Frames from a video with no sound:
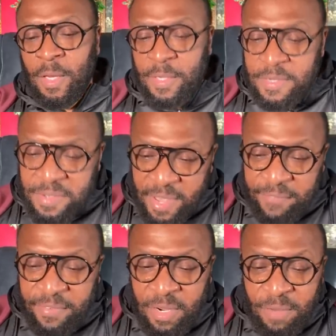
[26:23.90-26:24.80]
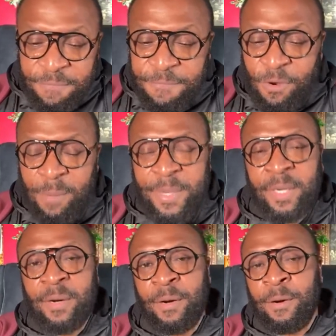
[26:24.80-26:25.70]
never affirming
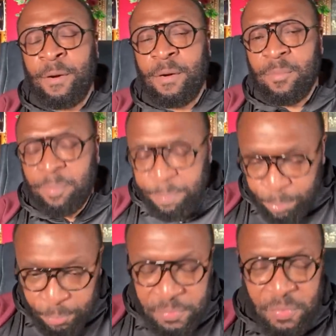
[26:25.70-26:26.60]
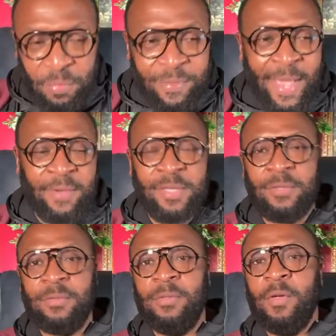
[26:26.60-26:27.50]
her personal value.
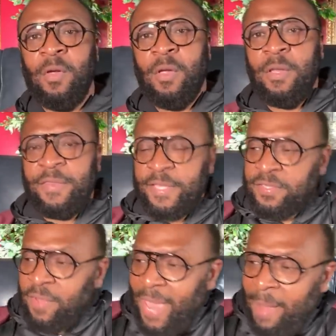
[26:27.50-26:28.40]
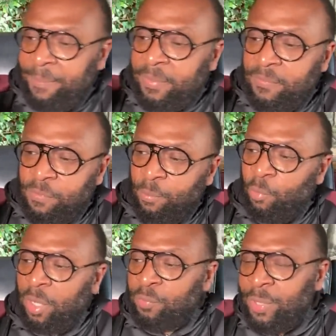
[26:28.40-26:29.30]
This will happen from
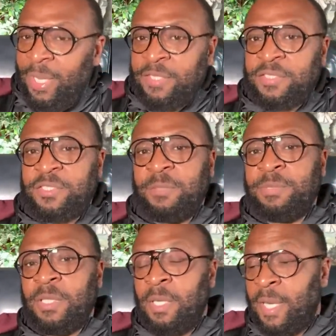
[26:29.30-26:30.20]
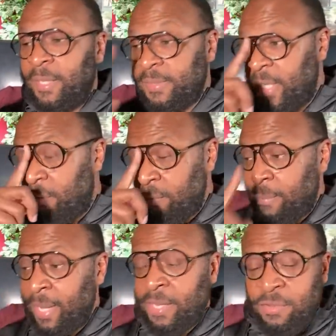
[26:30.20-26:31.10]
one relationship to the next. Every
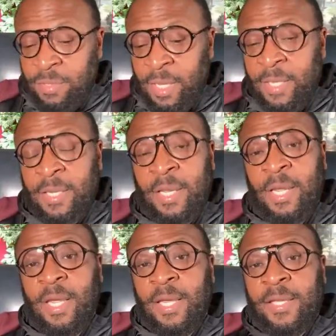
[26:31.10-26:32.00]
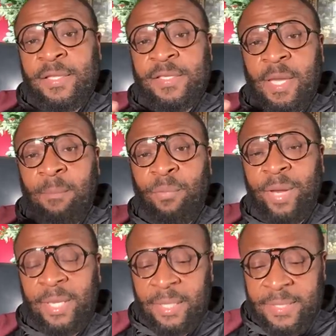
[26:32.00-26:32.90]
man you get, and see, I'm
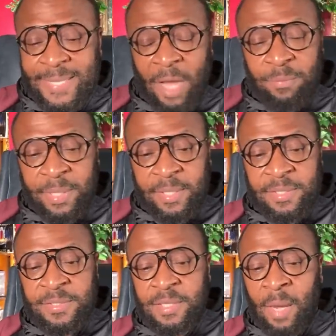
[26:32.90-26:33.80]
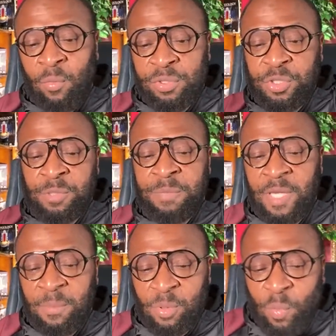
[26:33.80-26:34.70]
bringing this out because I want you to be
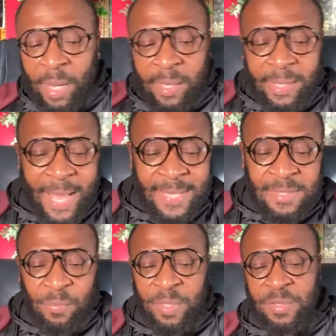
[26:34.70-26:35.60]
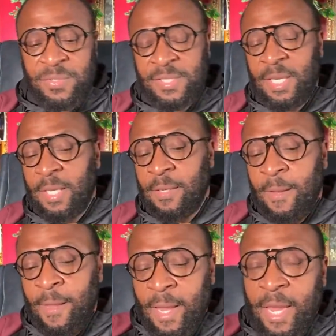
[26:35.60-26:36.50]
able to recognize it when you see it.
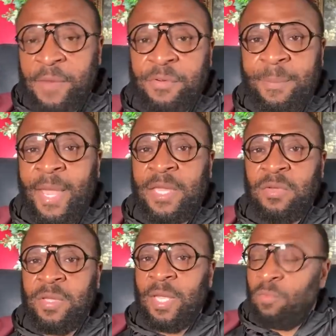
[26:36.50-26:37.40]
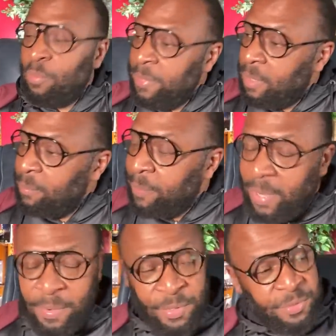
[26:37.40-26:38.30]
Every man you get will be
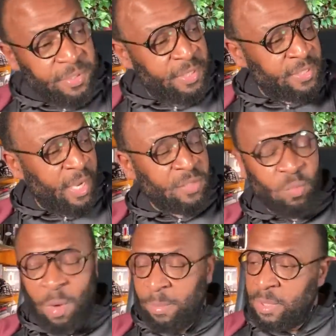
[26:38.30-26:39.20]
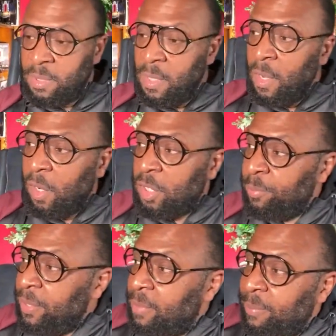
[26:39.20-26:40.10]
comparing you to his ex woman or you'll
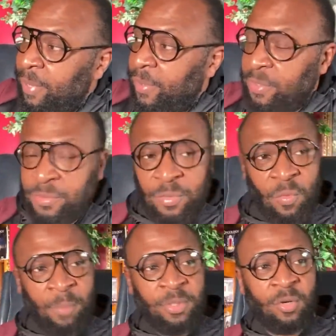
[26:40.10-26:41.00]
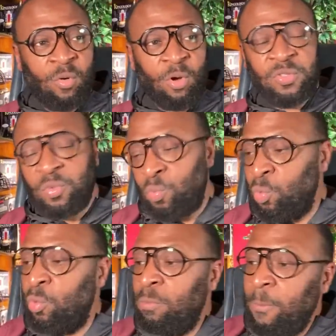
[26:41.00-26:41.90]
be comparing you to a woman across the
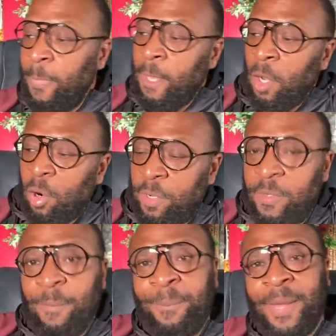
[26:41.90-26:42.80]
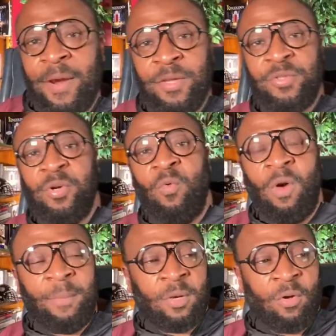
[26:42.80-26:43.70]
room, or you'll compare you to a
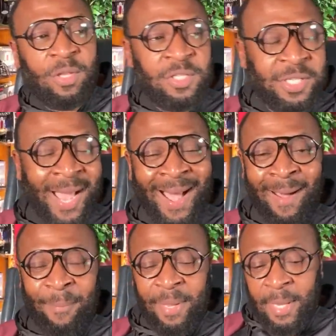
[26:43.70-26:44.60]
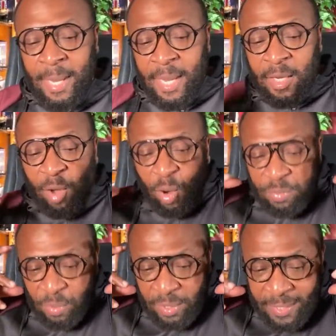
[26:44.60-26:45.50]
woman on the job. And
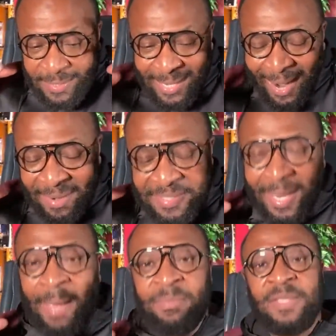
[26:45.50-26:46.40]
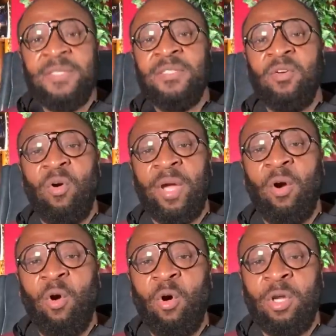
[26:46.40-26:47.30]
the entire time this is going
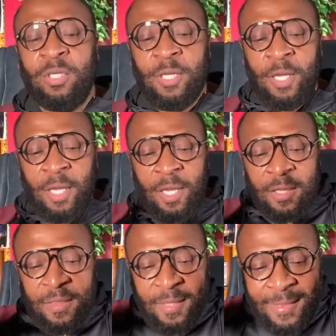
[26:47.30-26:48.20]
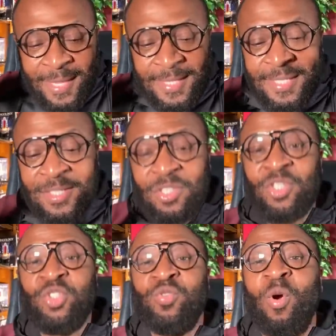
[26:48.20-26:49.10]
on, this is
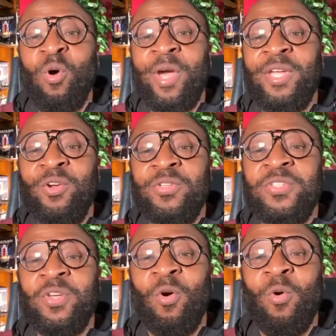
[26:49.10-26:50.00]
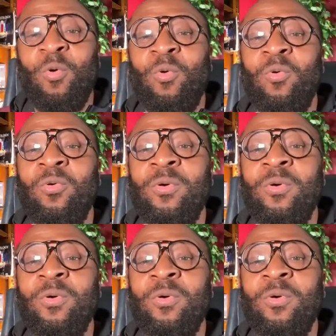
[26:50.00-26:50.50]
destroying your soul.